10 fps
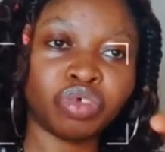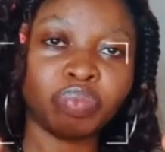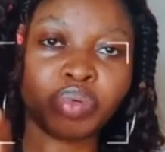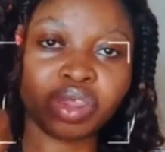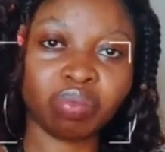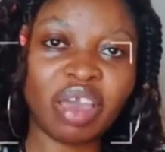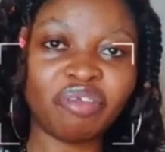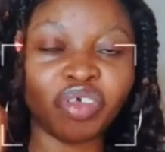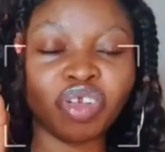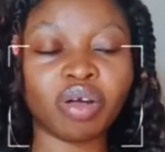putting my
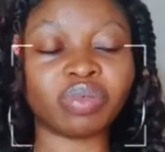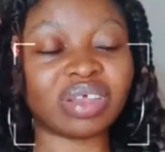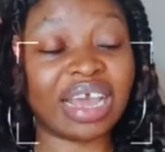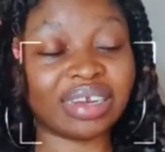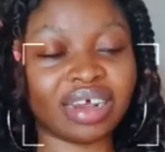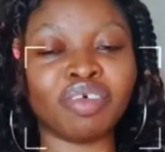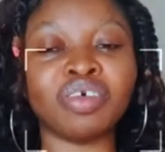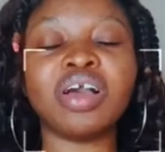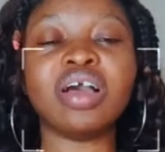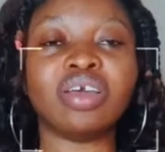phone upside down
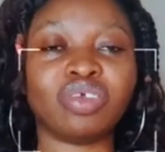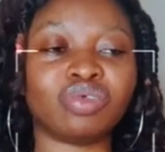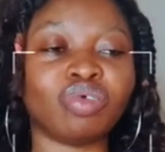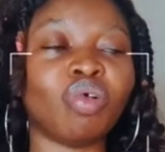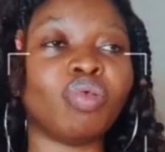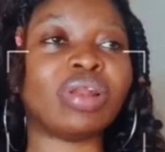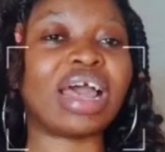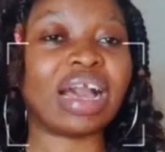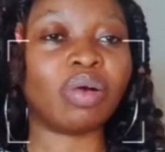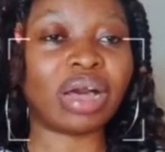so
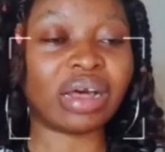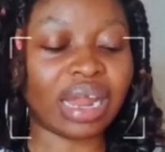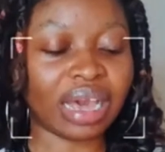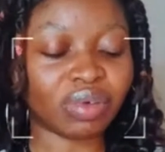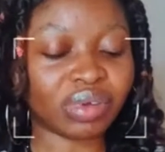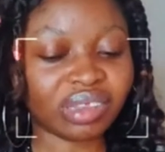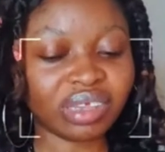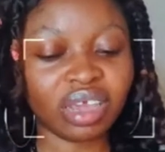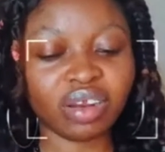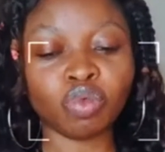like I, like I was
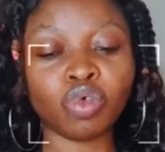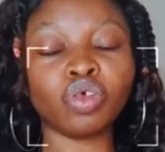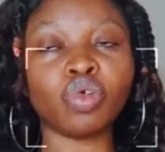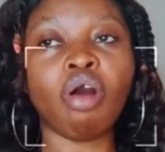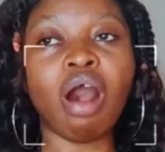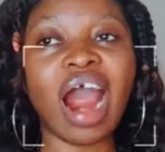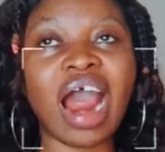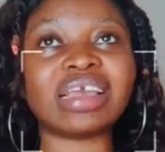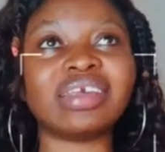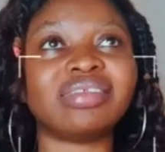saying who you
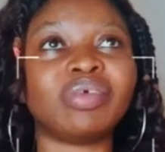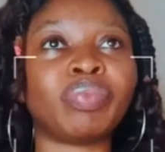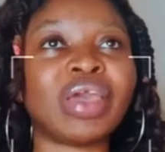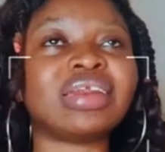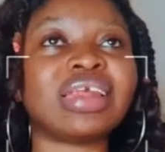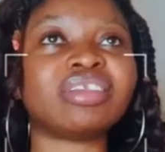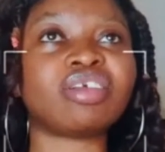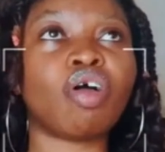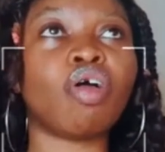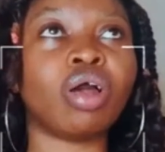are is dependent
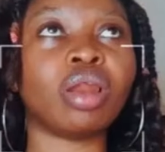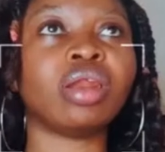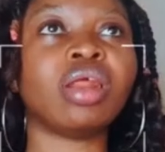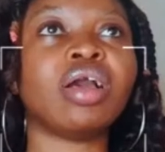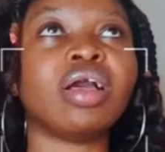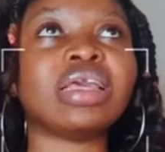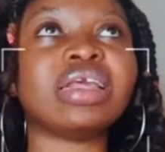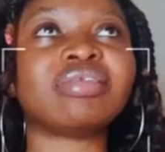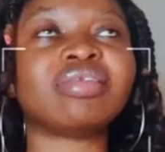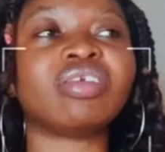on
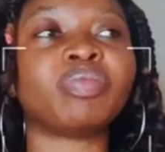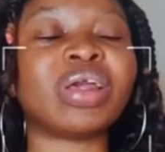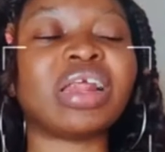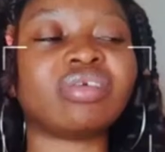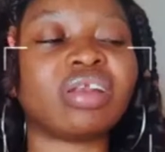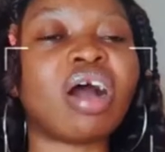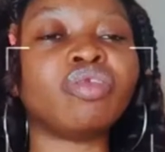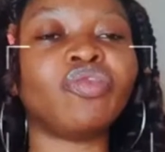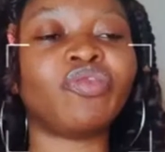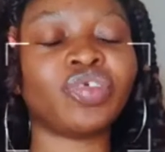it's not dependent on how
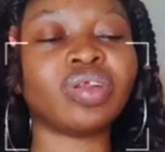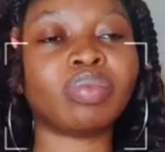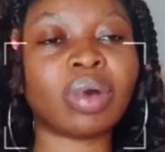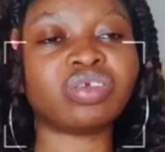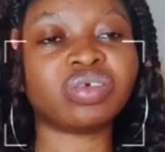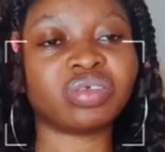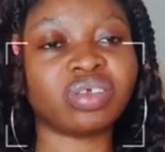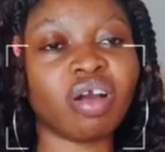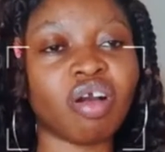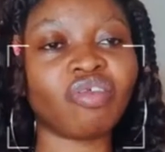you feel about
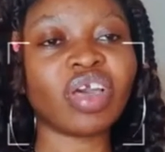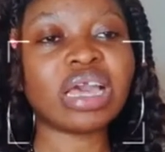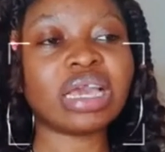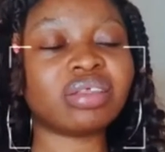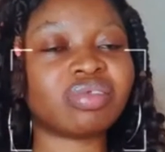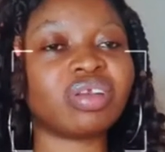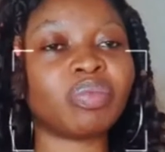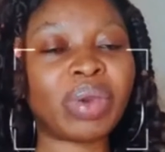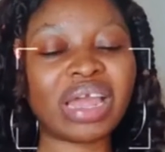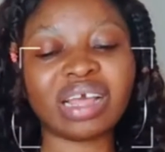yourself it's not
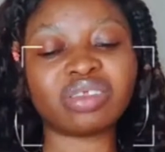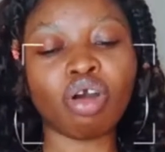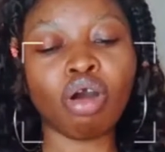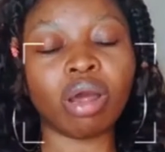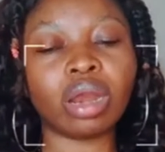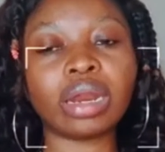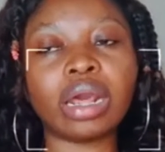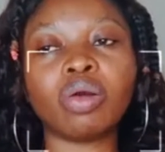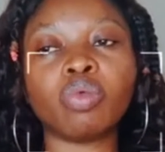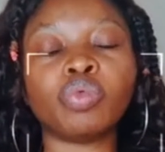dependent on
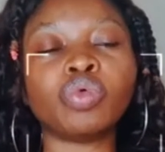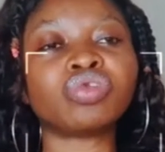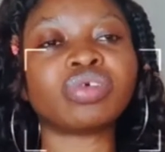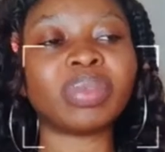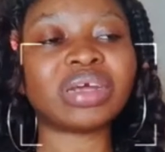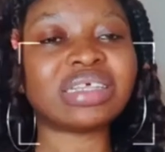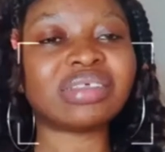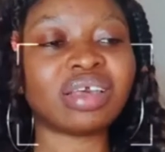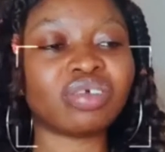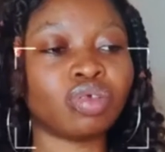who somebody
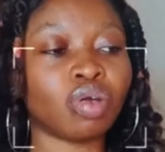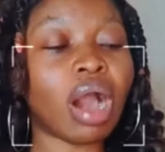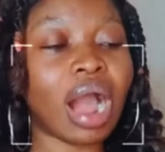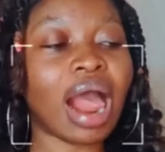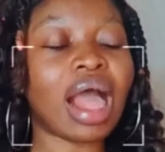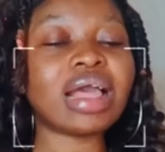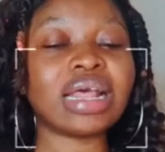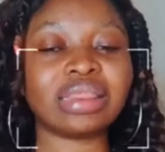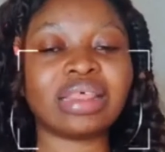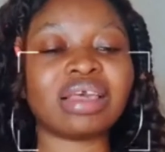says you are
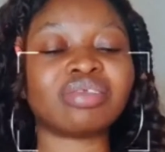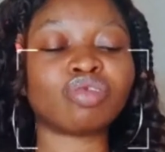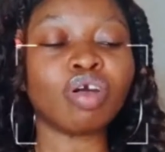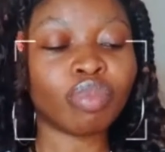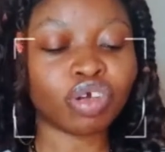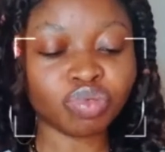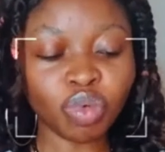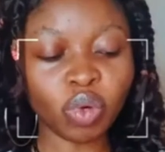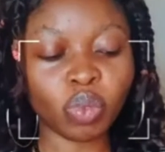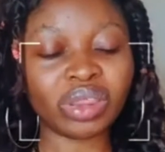there is so much
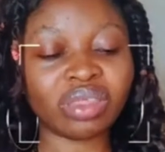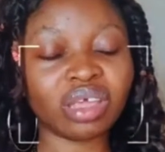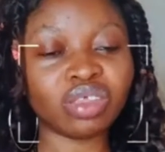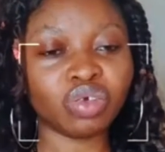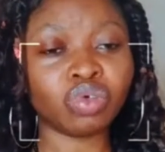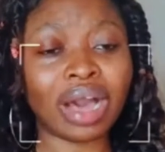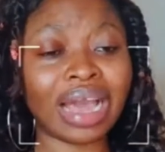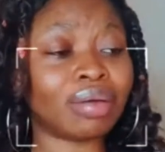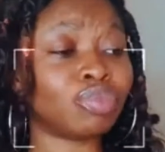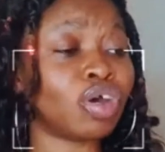more within you i
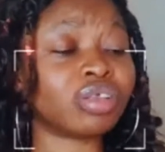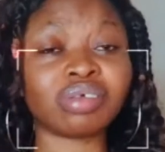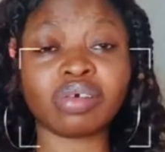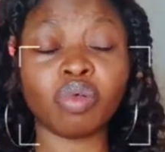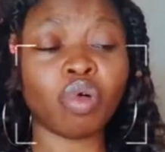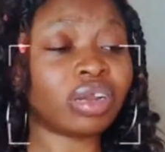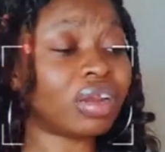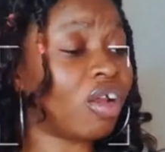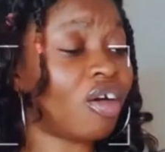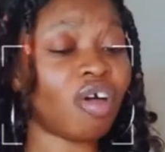am not one
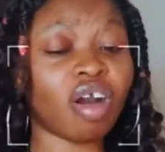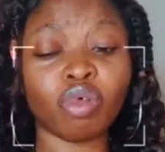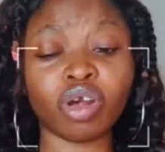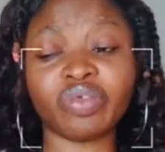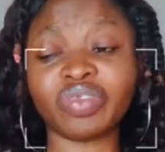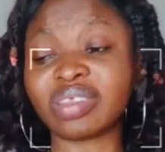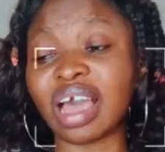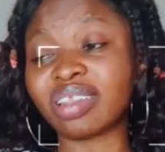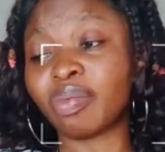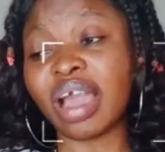uh, one of these
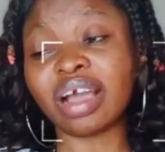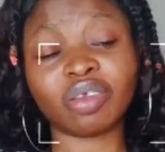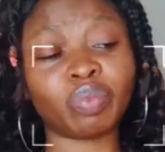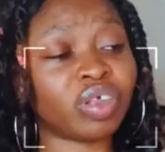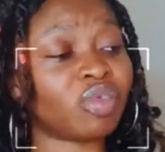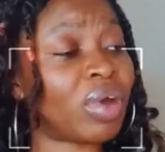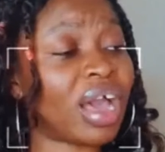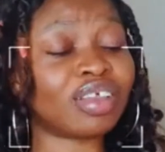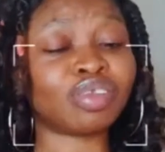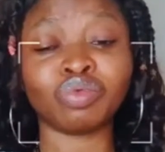aspire to
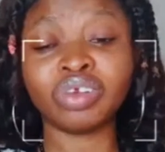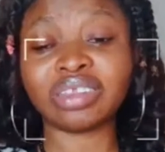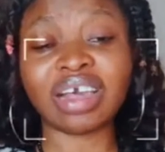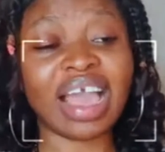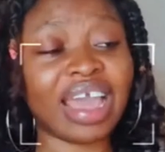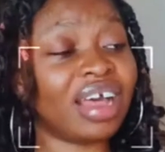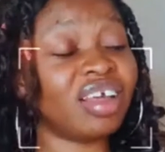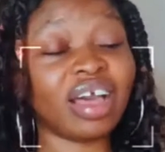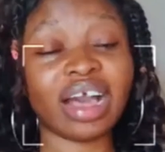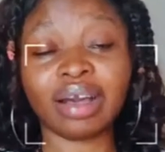perspire to retire
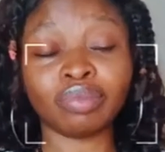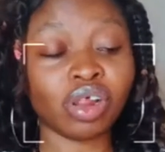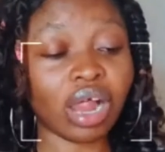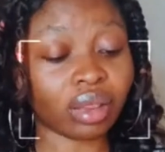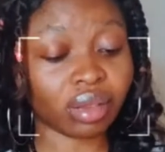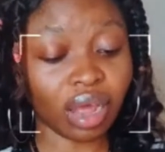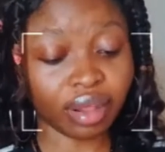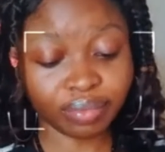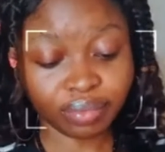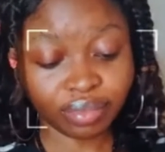i'm not like that